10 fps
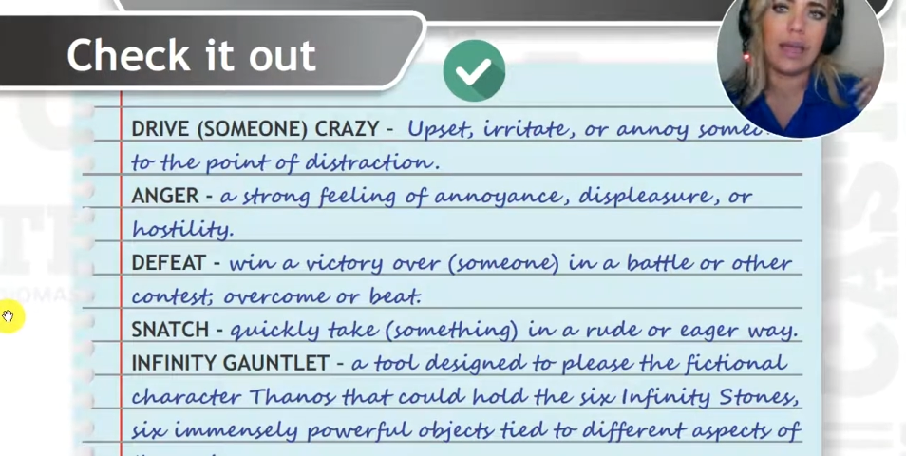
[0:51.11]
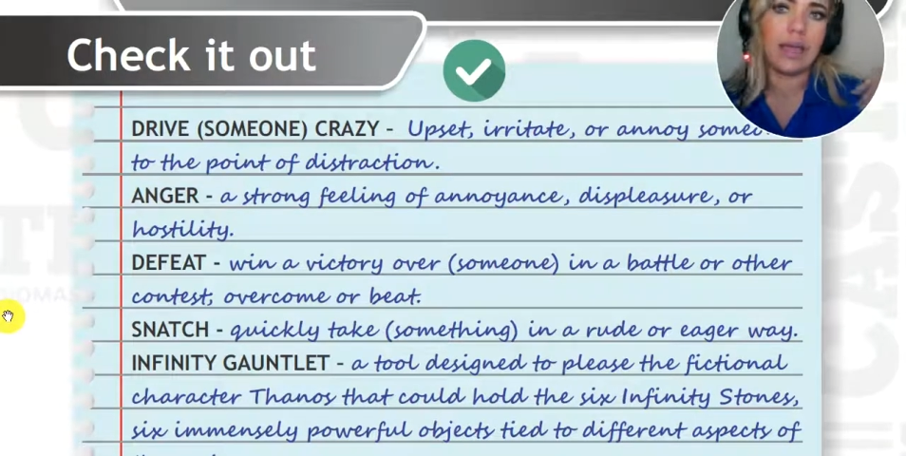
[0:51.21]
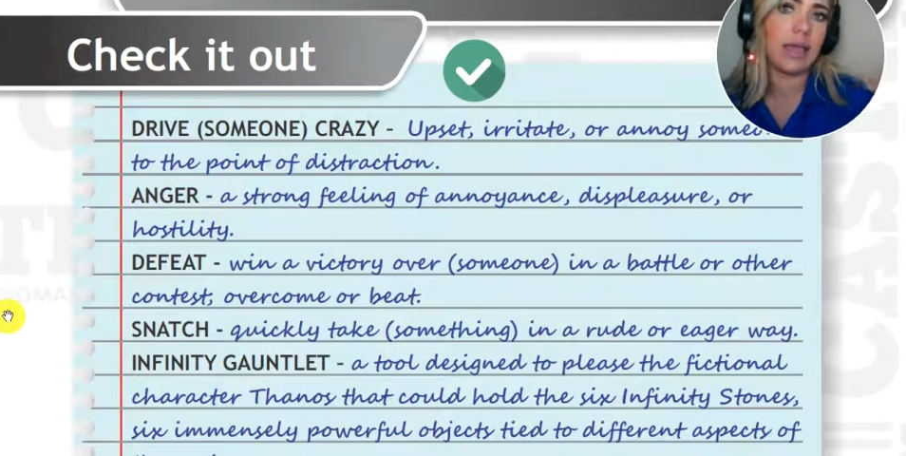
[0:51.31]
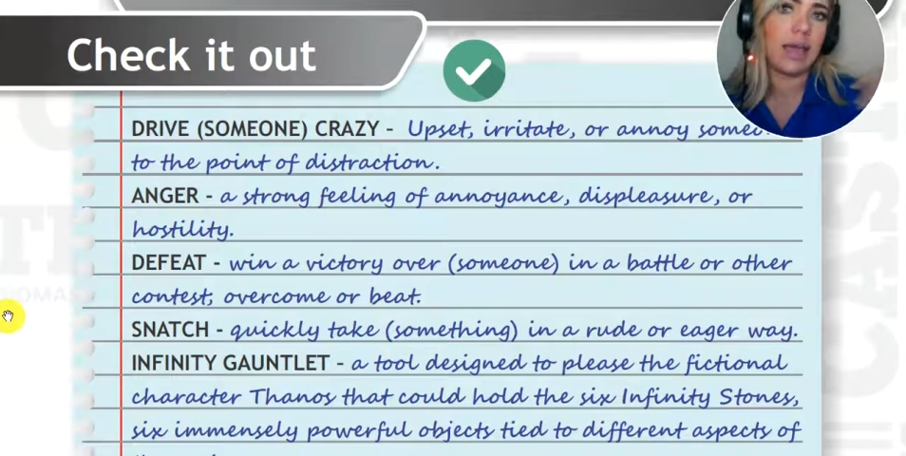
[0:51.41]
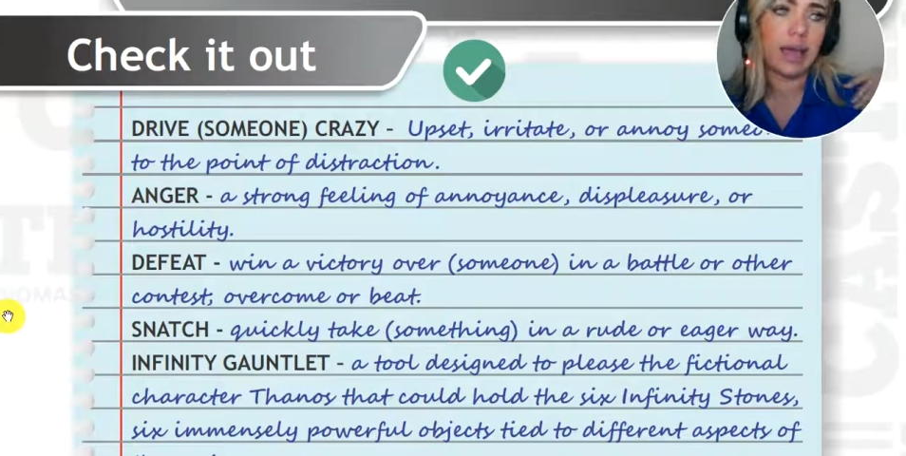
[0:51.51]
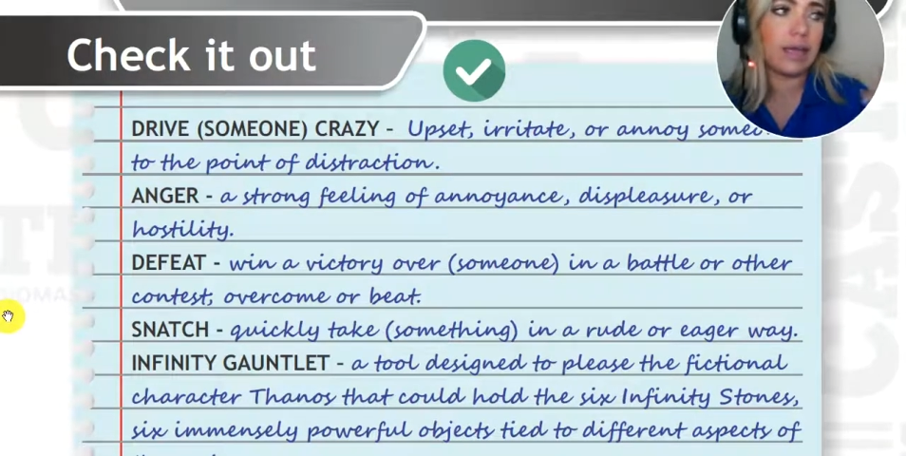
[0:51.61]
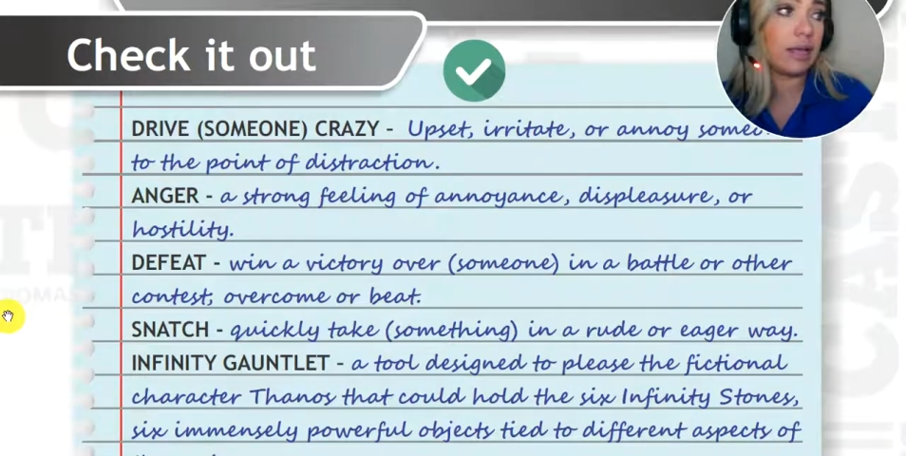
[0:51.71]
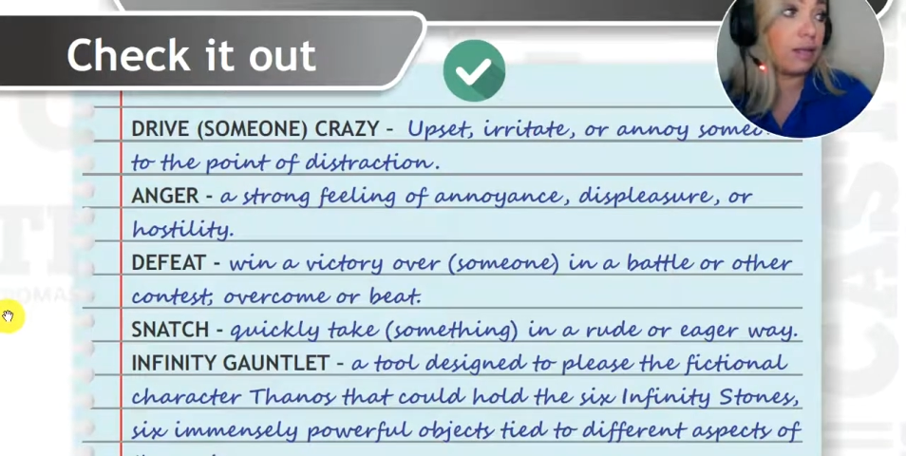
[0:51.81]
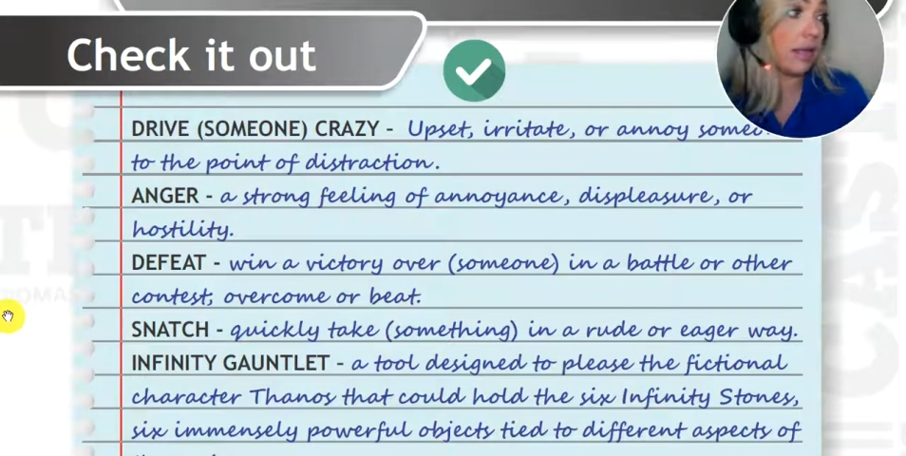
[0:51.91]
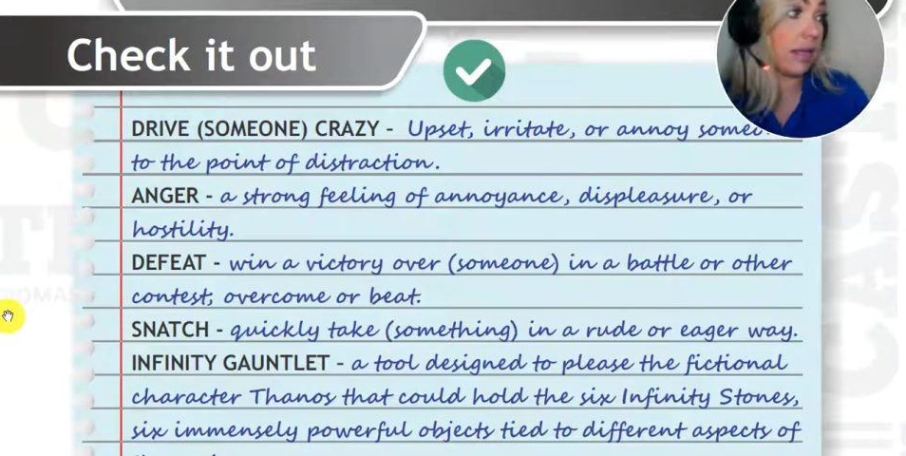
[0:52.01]
hey, hey,"
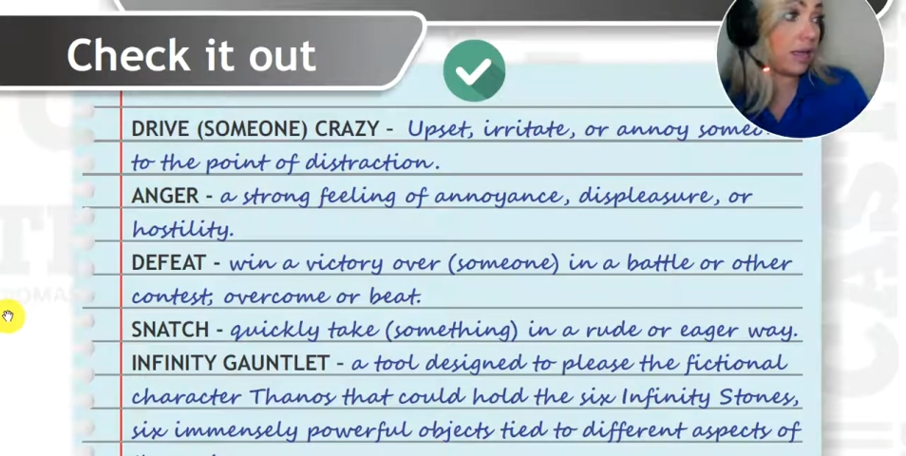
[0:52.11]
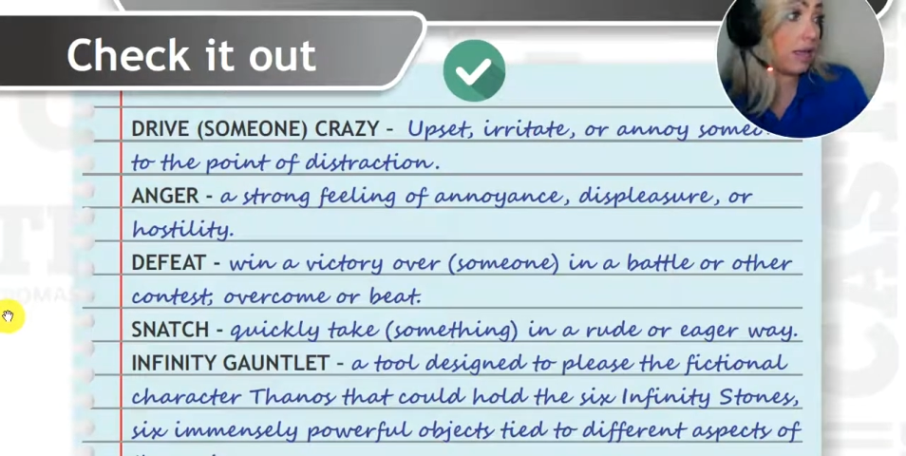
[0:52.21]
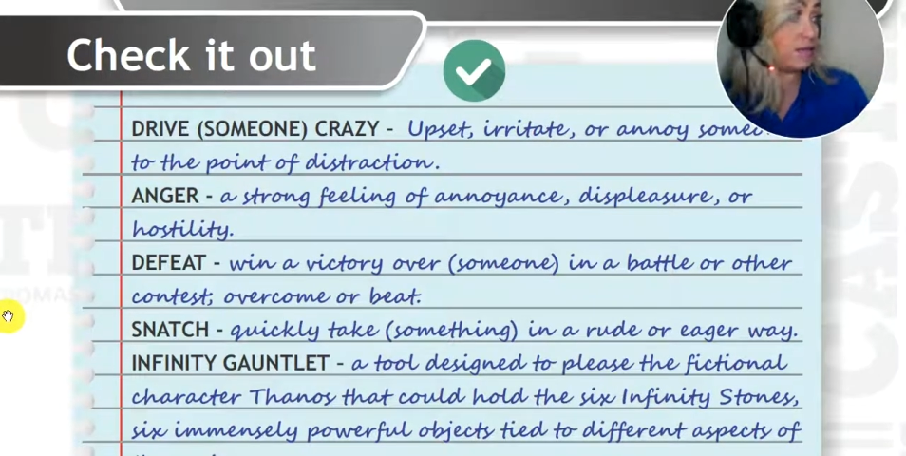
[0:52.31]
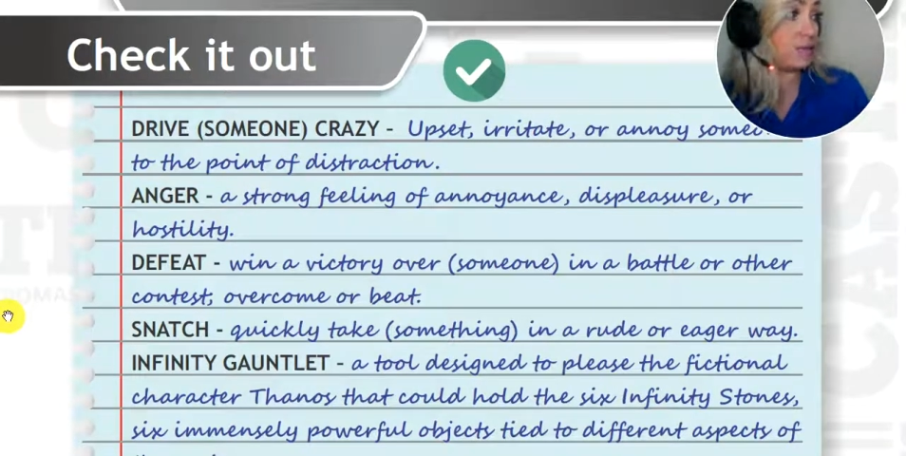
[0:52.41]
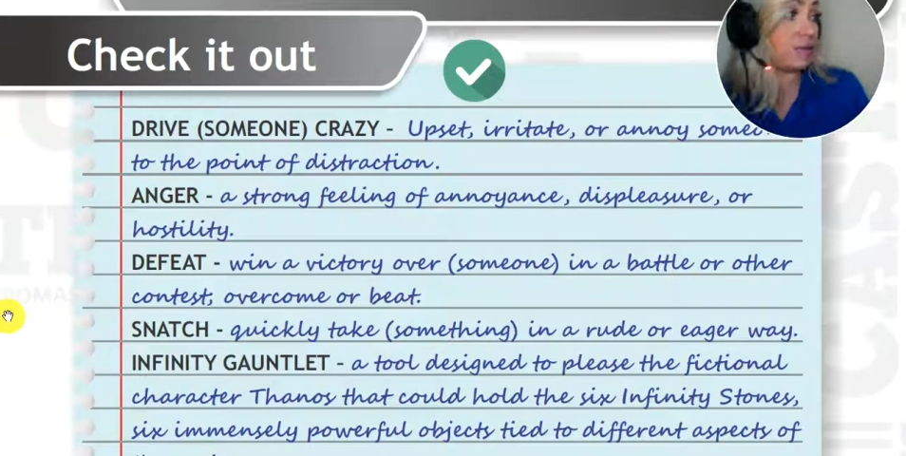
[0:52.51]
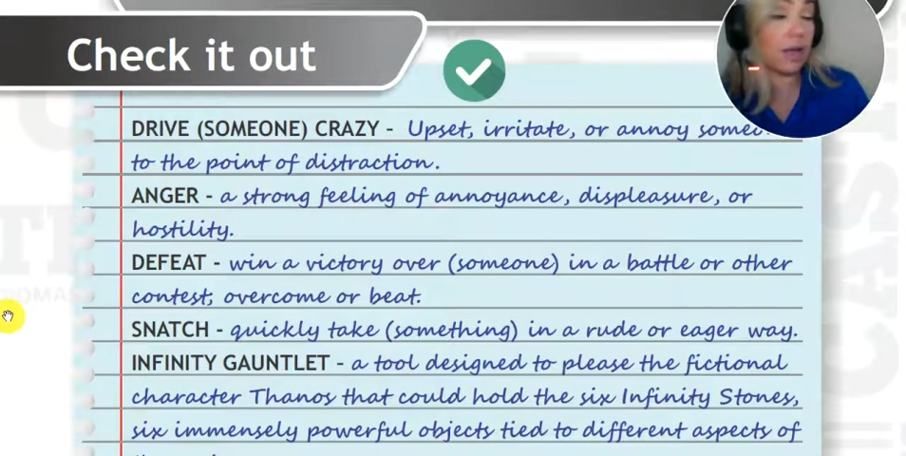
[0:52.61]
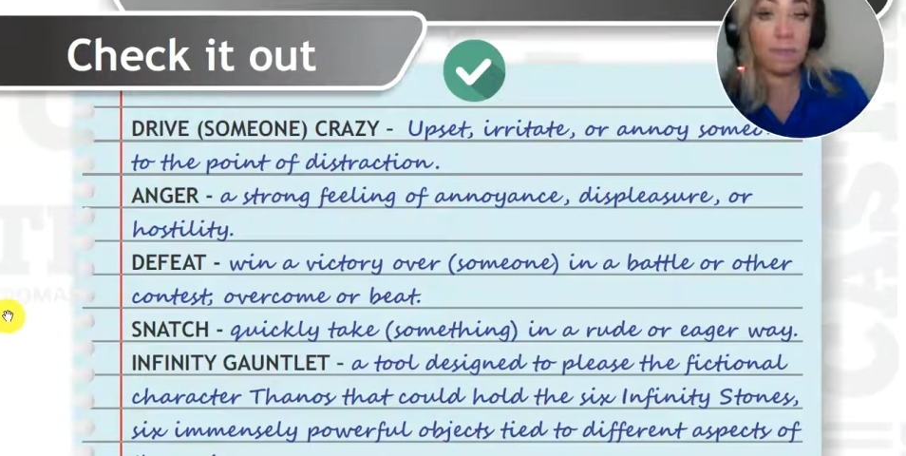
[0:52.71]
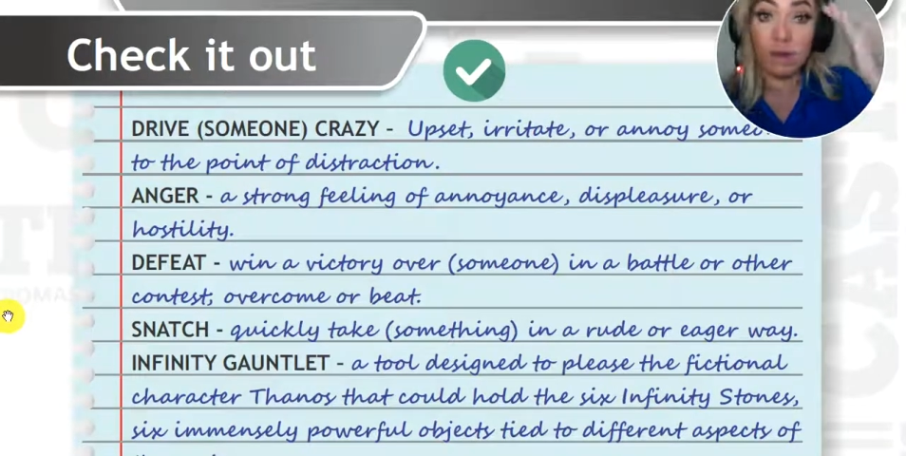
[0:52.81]
and "Hey, stop,